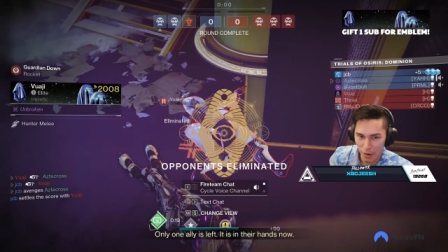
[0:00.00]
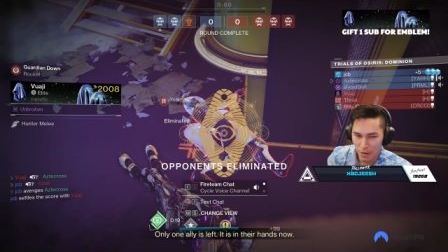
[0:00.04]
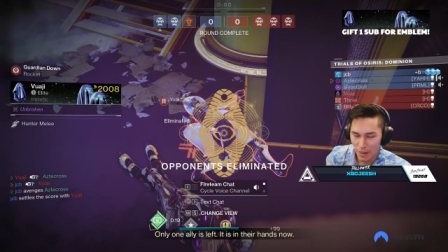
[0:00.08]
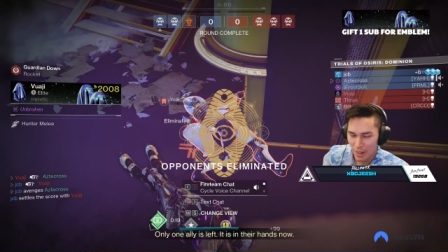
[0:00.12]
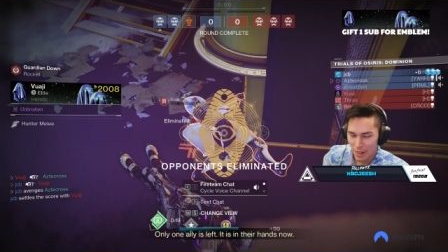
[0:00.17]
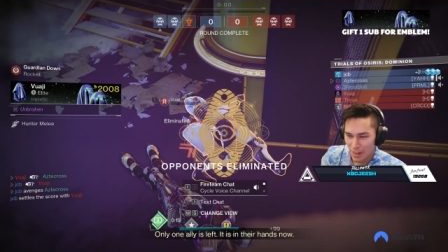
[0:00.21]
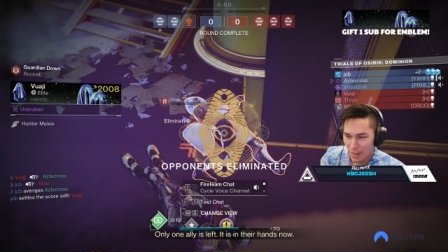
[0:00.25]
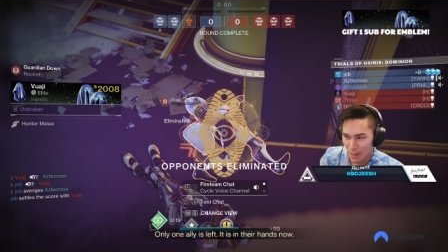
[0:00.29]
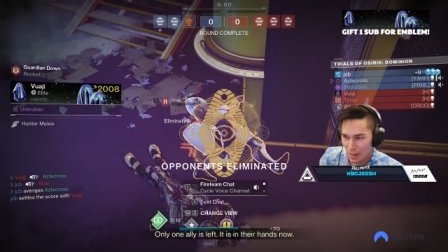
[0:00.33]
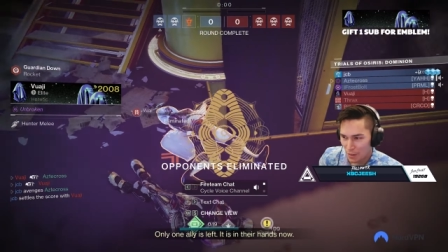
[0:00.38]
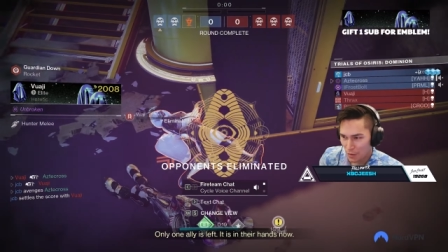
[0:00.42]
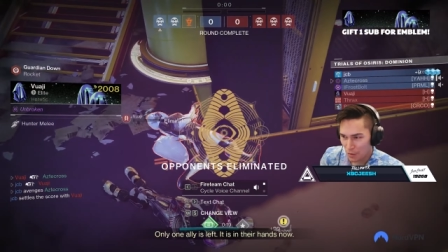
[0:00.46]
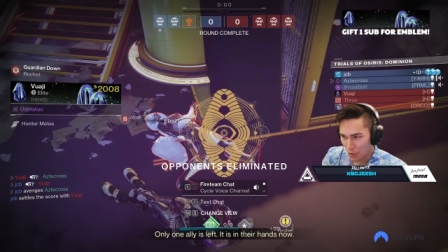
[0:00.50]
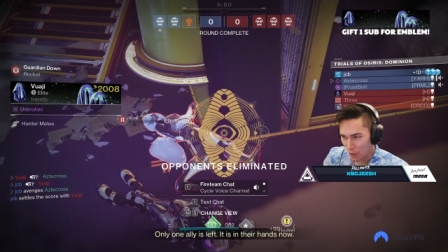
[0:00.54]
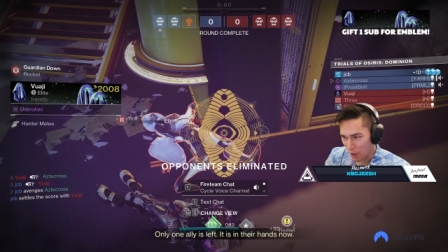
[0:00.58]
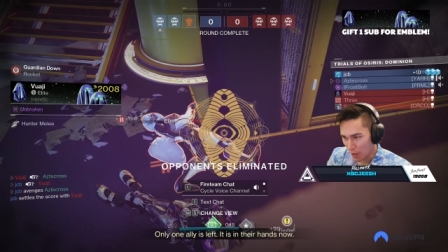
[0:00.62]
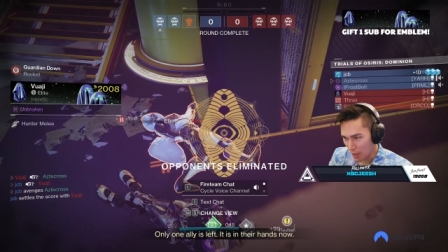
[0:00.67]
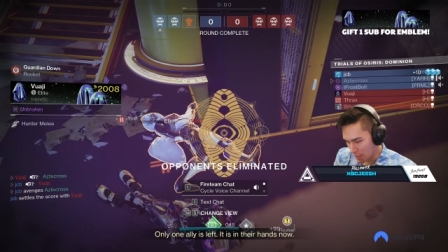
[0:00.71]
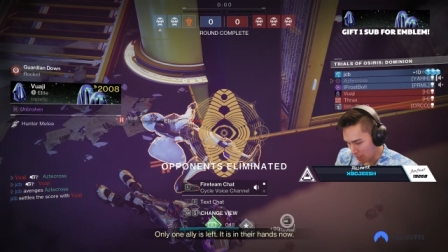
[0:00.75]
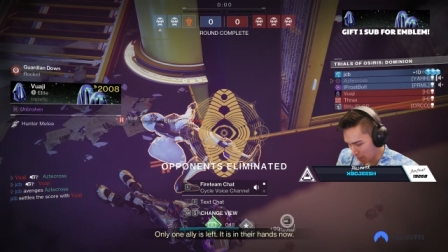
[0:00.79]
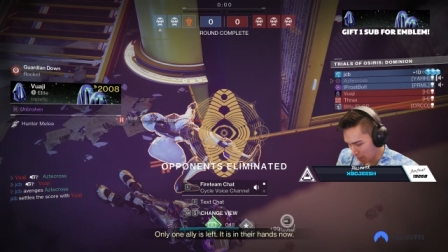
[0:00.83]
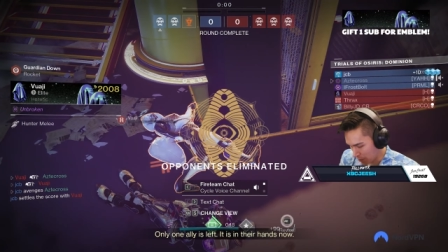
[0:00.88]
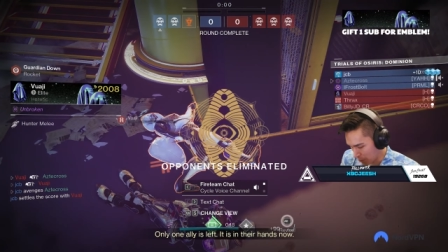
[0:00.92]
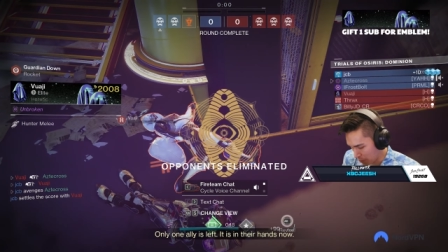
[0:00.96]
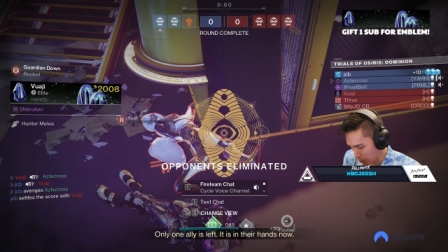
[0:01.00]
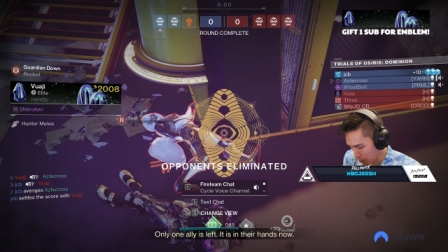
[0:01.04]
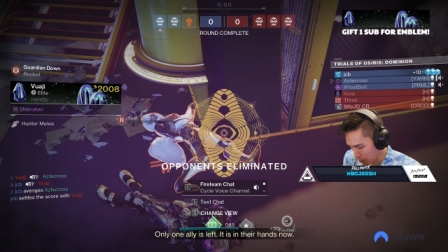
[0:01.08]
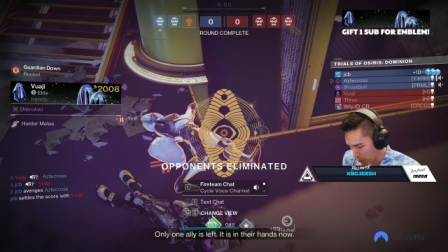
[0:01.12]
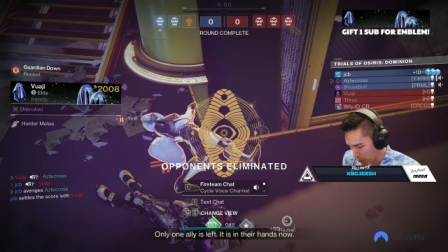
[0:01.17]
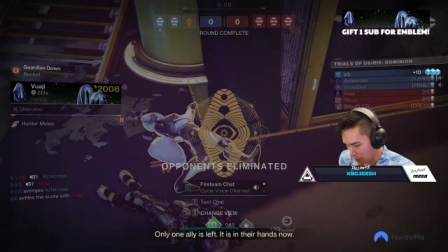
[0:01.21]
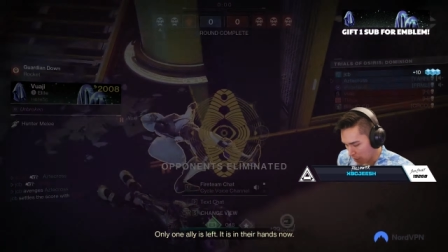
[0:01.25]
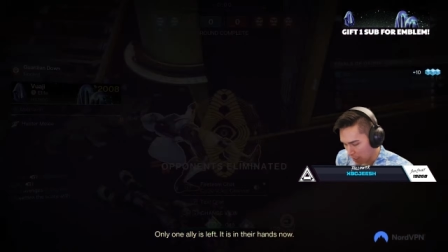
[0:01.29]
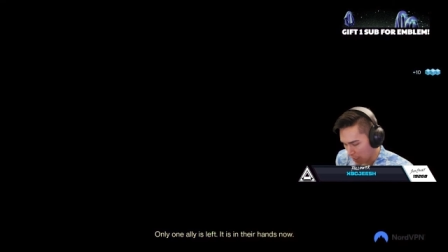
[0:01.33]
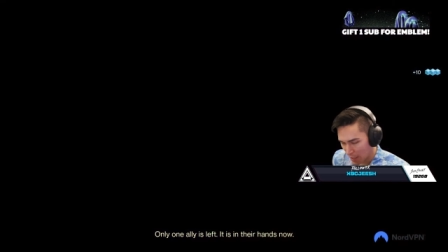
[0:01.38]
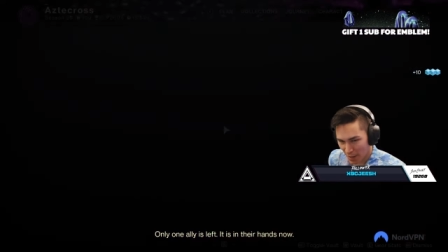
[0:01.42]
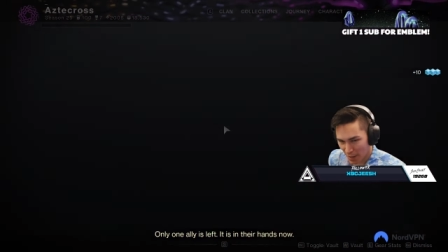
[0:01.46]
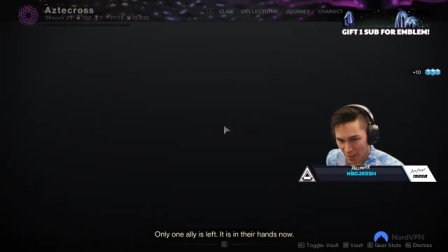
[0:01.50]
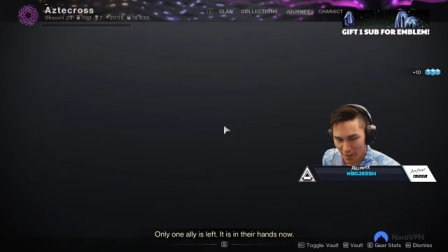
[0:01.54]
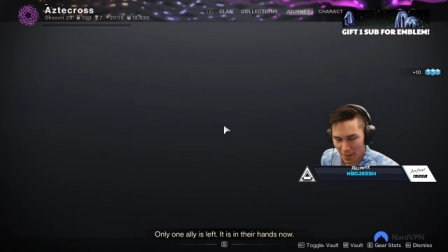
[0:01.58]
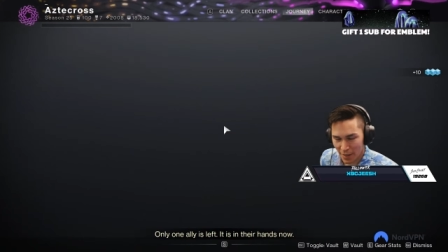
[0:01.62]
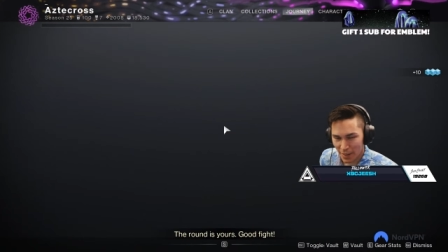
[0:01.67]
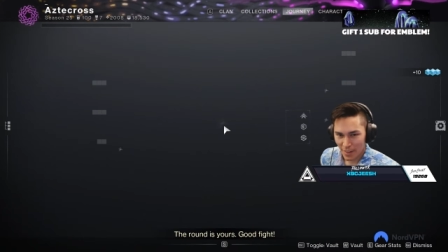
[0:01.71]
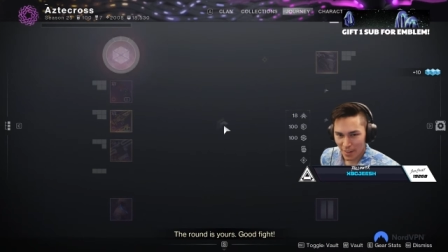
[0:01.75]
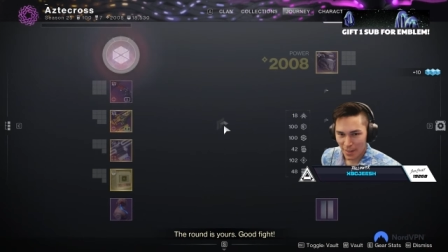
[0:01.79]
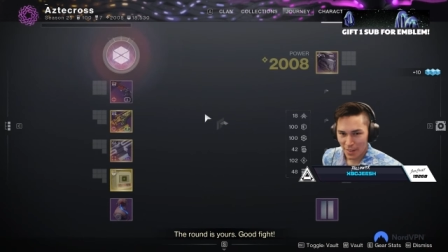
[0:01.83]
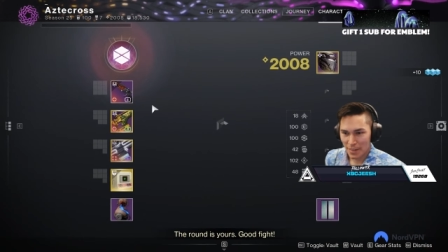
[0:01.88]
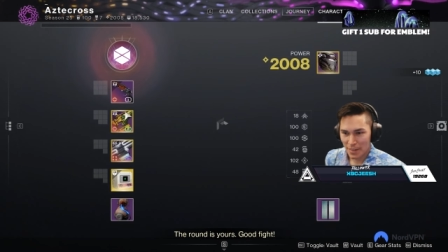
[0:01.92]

Beautiful. Through nice. that. Big